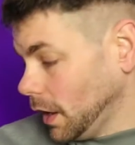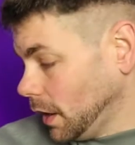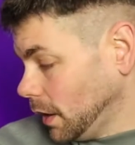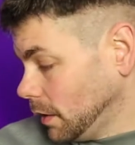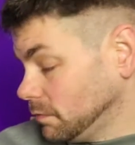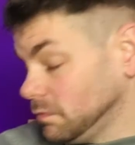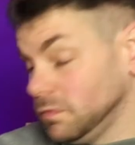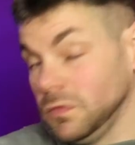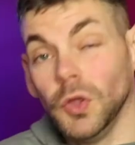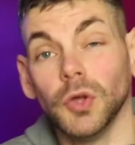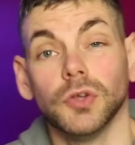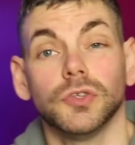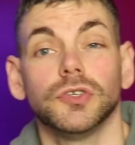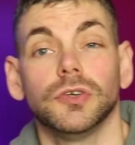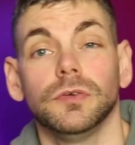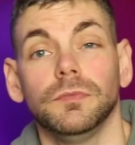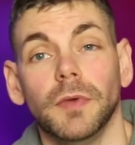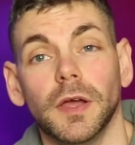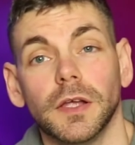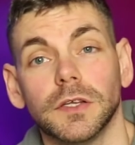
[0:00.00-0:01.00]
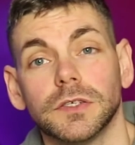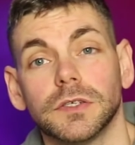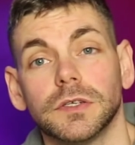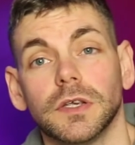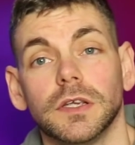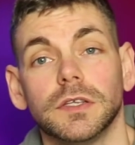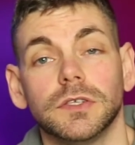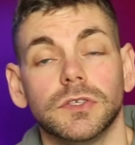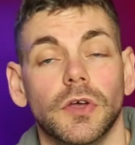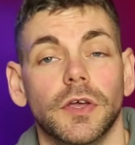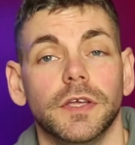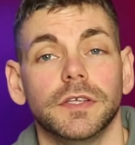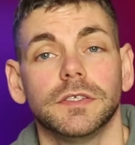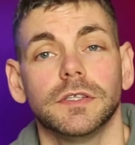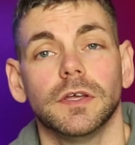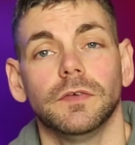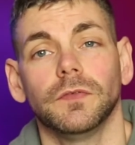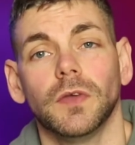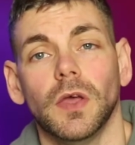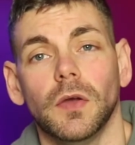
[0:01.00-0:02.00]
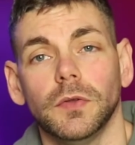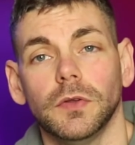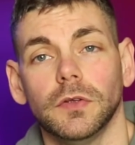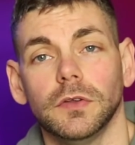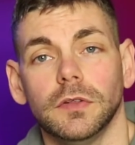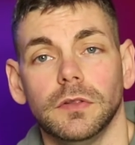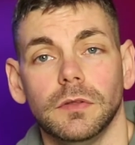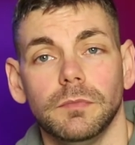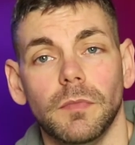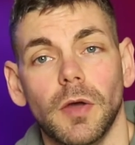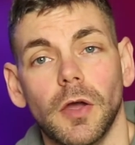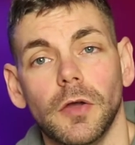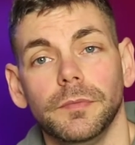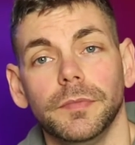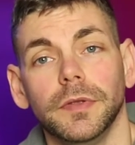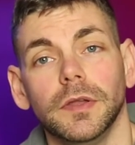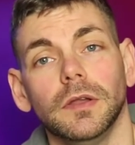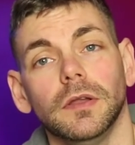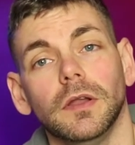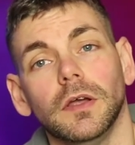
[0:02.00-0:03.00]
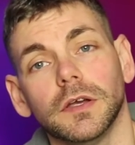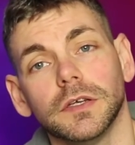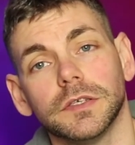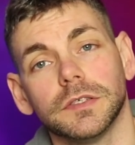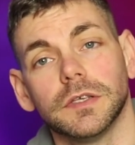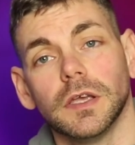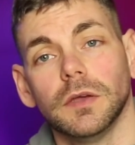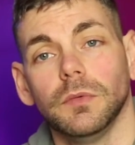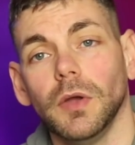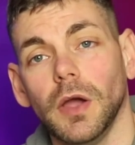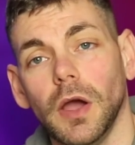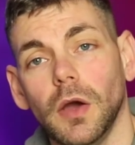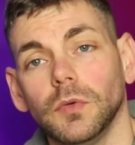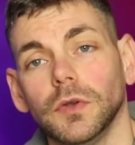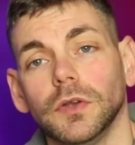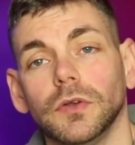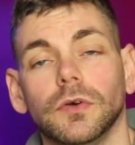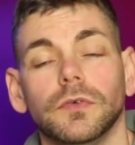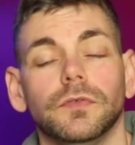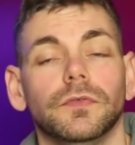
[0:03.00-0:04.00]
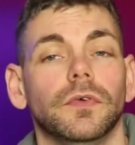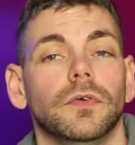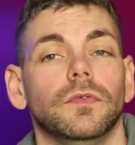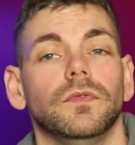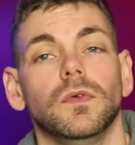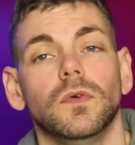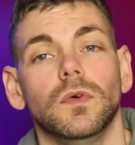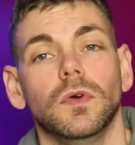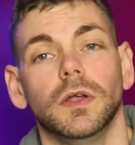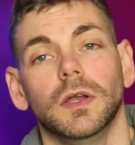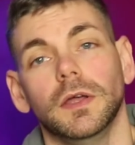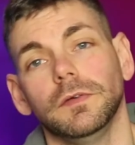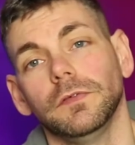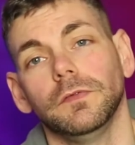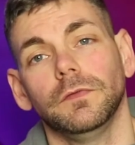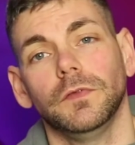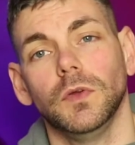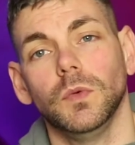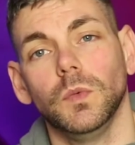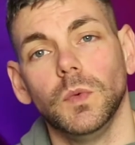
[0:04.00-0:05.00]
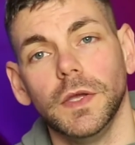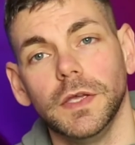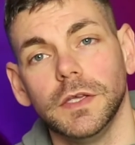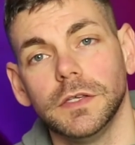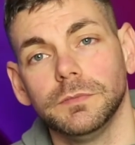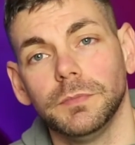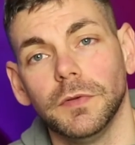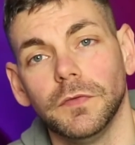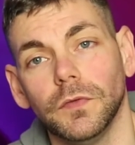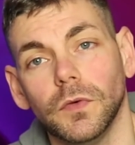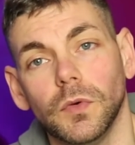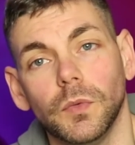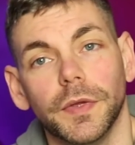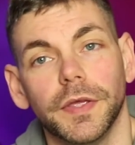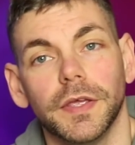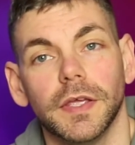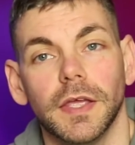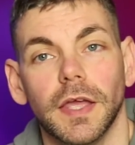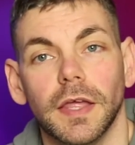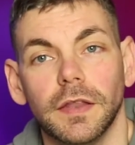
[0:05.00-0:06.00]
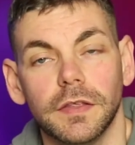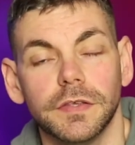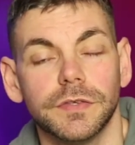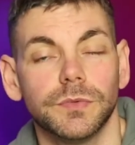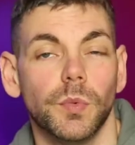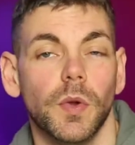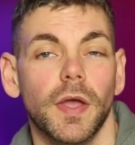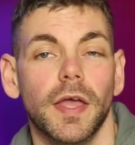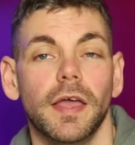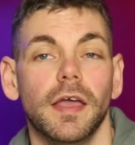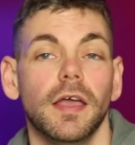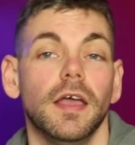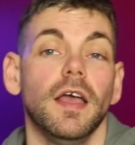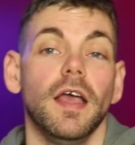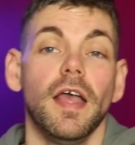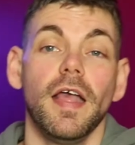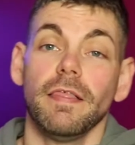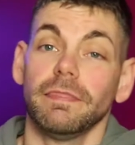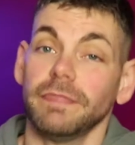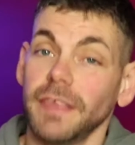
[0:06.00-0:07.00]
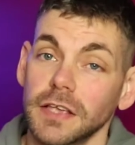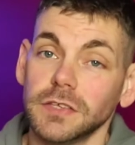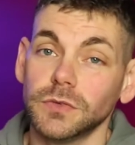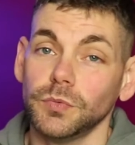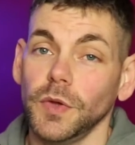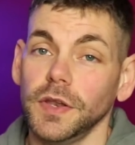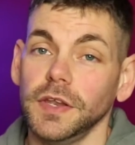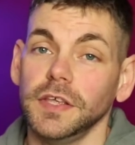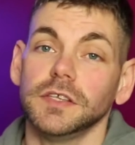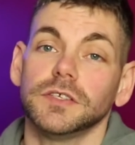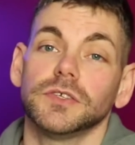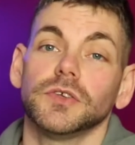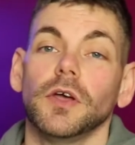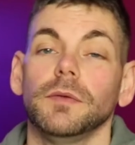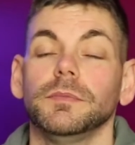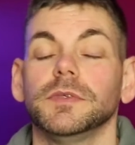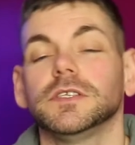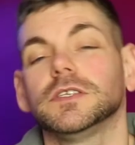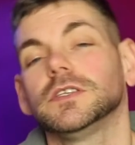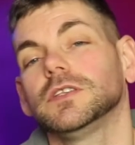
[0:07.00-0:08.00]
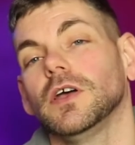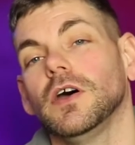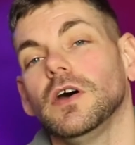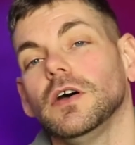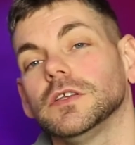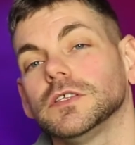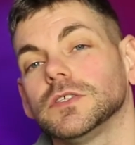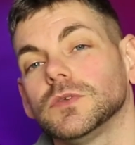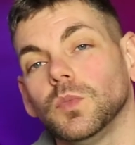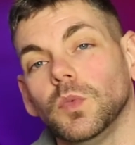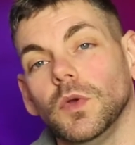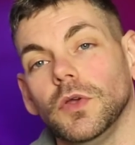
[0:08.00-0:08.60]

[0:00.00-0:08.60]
Not too much exciting stuff going on at the moment. Like I say, we're holding off for another few weeks before we can get this wet. That's when the excitement starts.